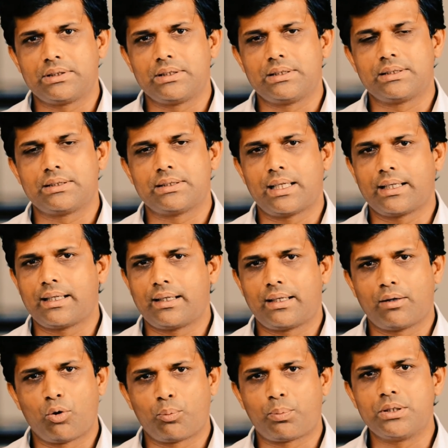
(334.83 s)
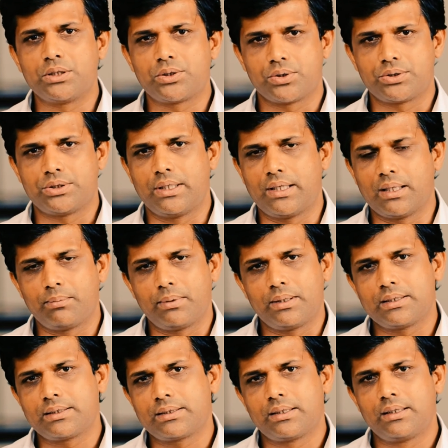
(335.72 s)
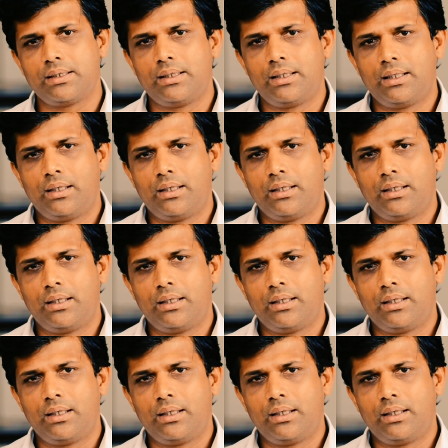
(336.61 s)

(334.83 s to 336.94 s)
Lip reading: which is again an open source database.